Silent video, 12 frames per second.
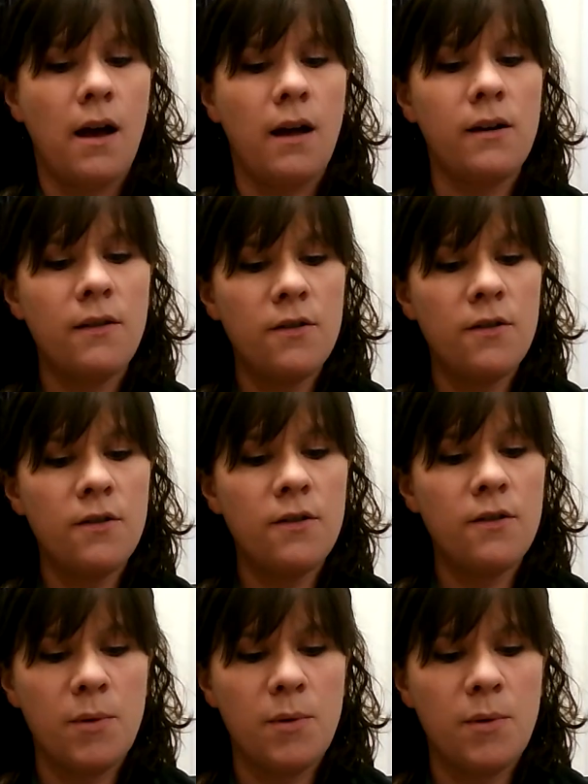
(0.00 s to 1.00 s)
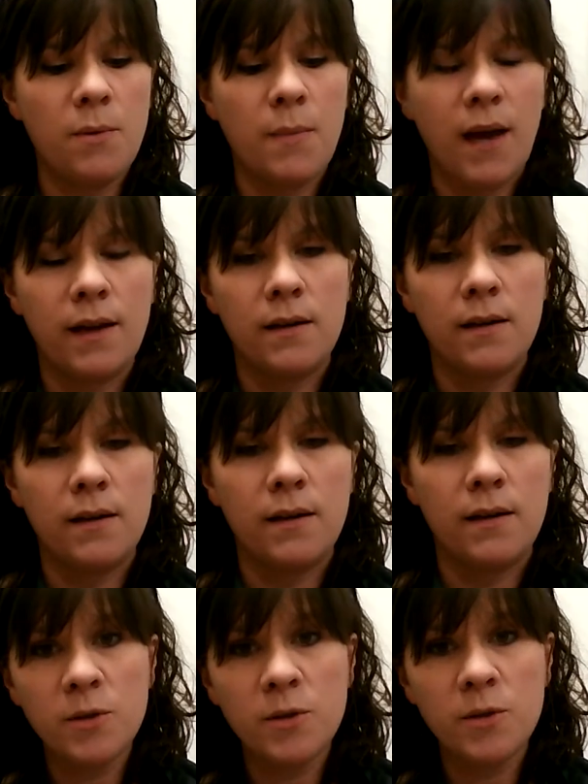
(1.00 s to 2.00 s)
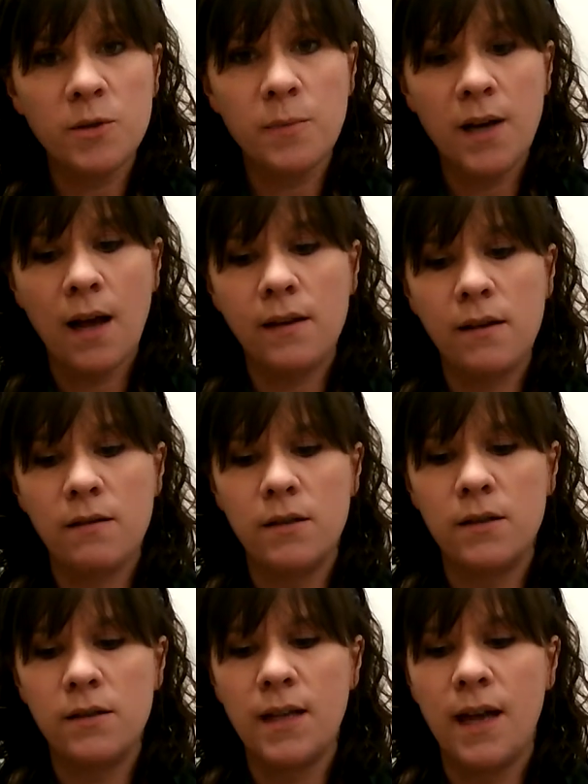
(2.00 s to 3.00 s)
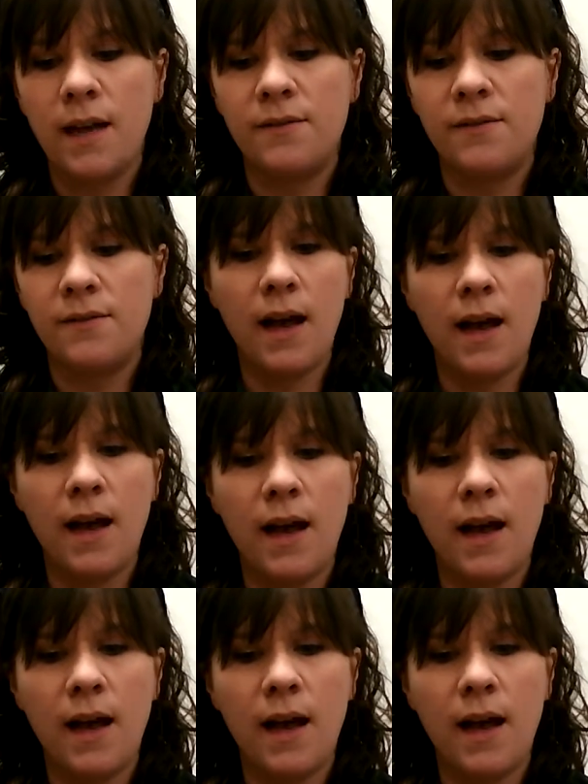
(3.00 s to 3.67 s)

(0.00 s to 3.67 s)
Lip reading: Another thing to keep in mind, most binoculars have some